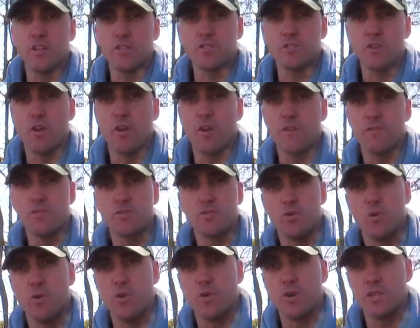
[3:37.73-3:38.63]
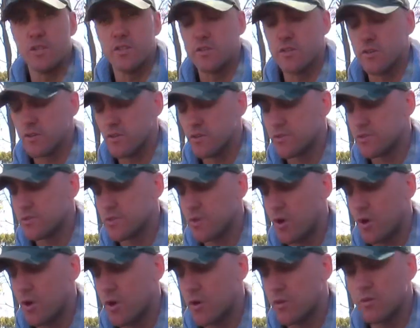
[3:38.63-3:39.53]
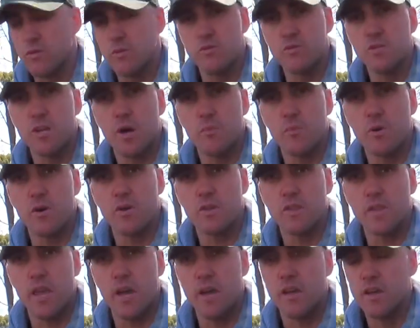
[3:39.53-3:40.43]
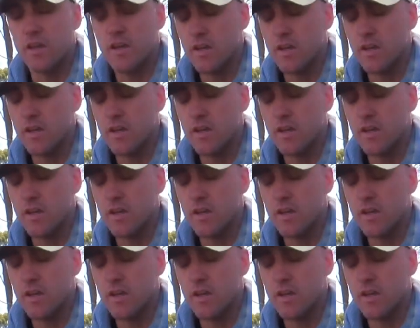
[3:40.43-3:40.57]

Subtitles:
It's not offshored into China or something like that.